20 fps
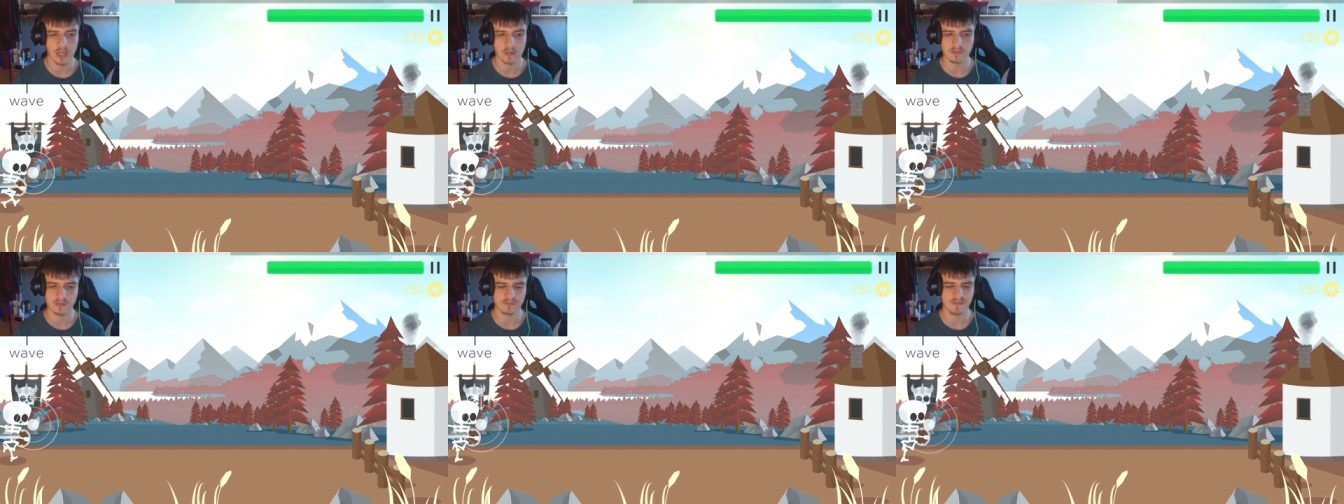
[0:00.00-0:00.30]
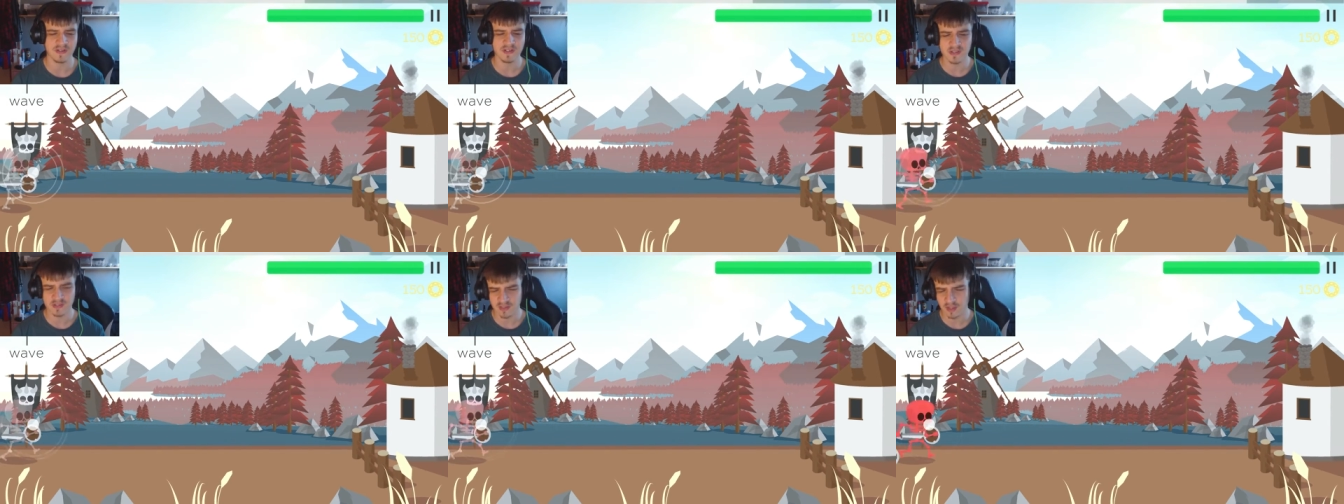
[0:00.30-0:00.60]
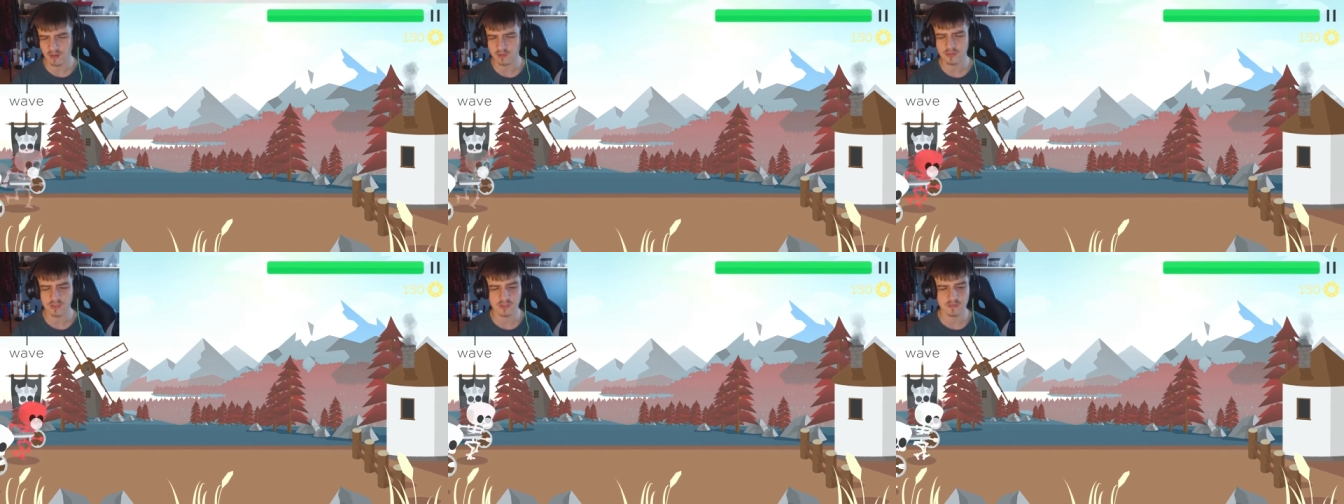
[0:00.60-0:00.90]
uh,
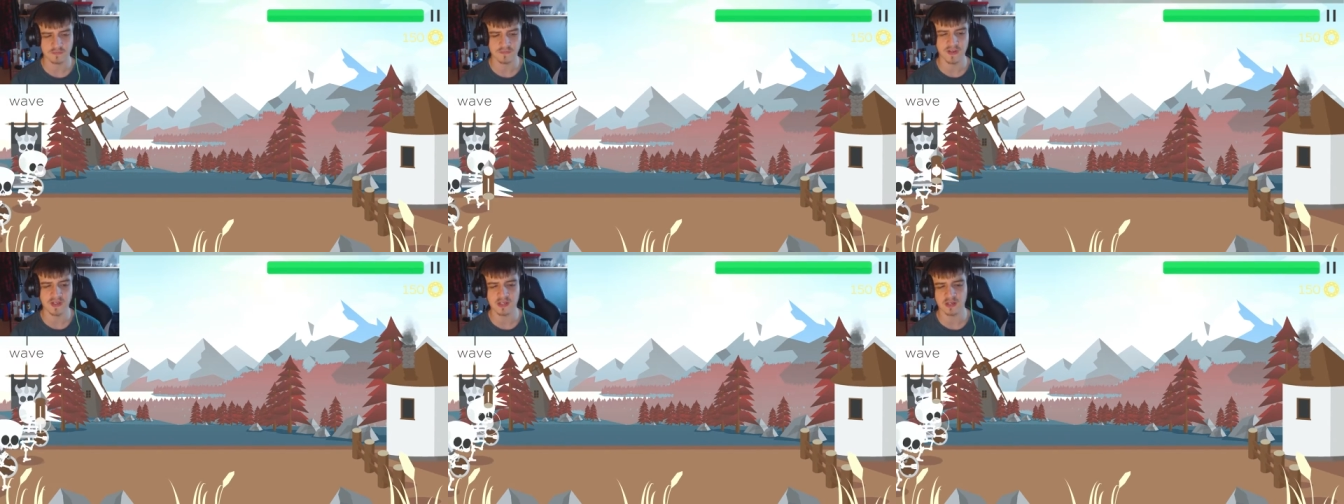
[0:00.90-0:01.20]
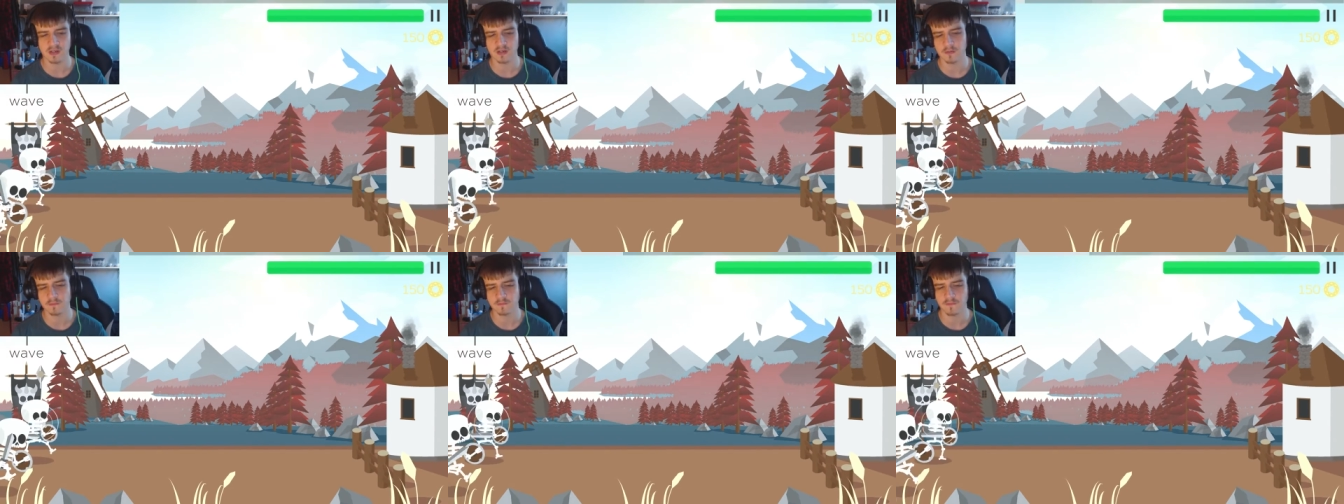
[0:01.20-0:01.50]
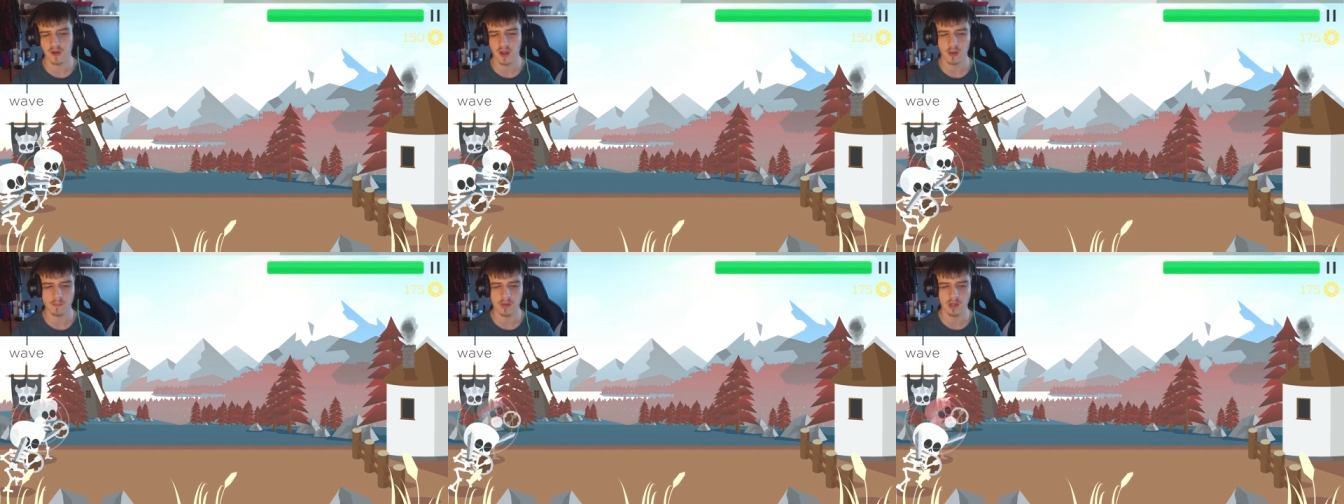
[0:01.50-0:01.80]
defending the archer, defending
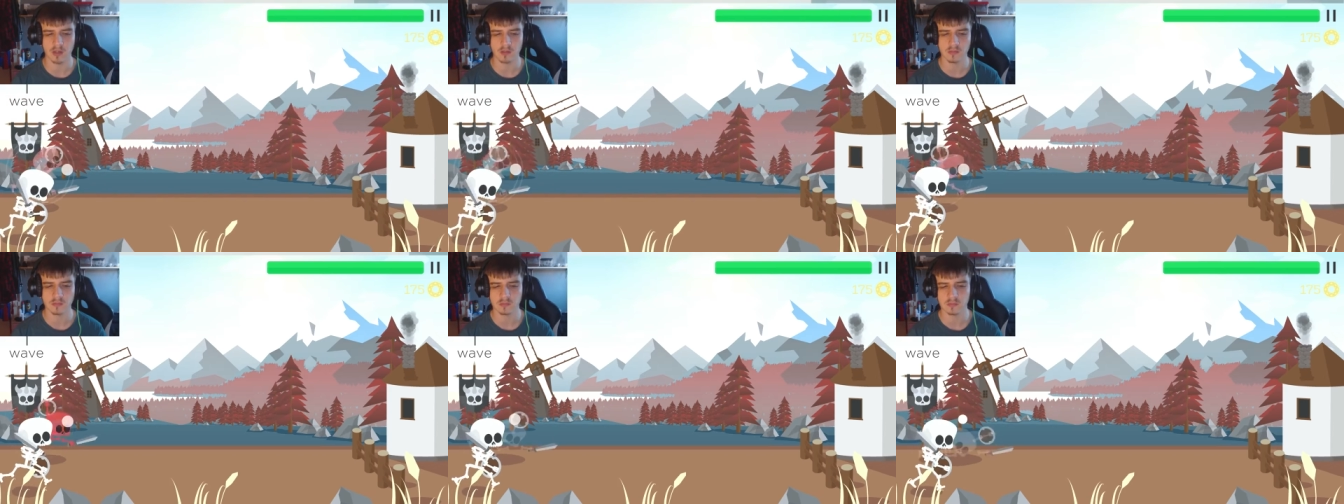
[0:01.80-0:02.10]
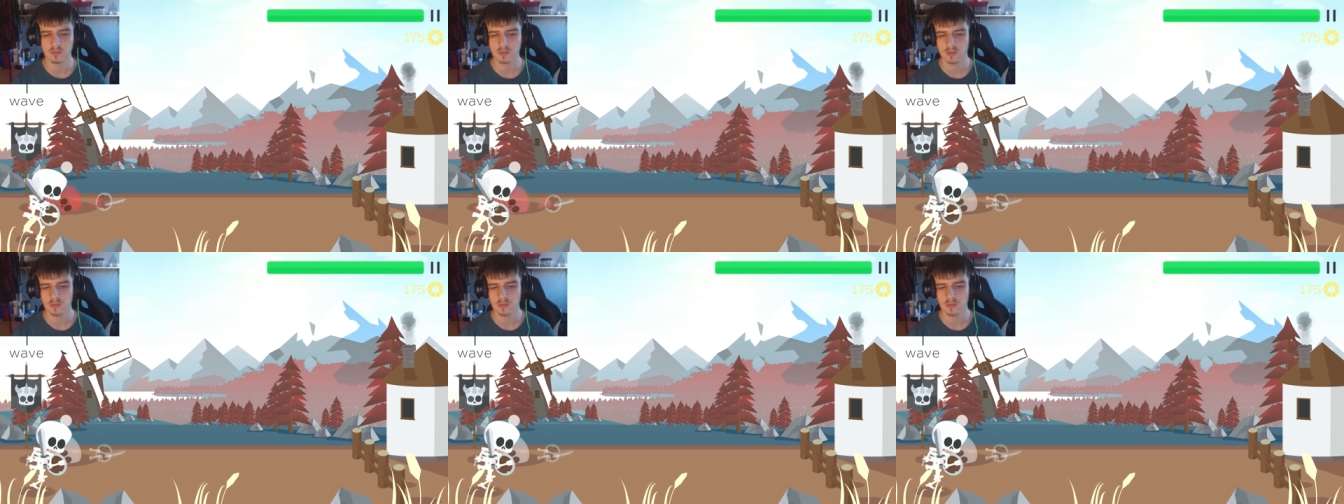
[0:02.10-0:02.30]
the farmer,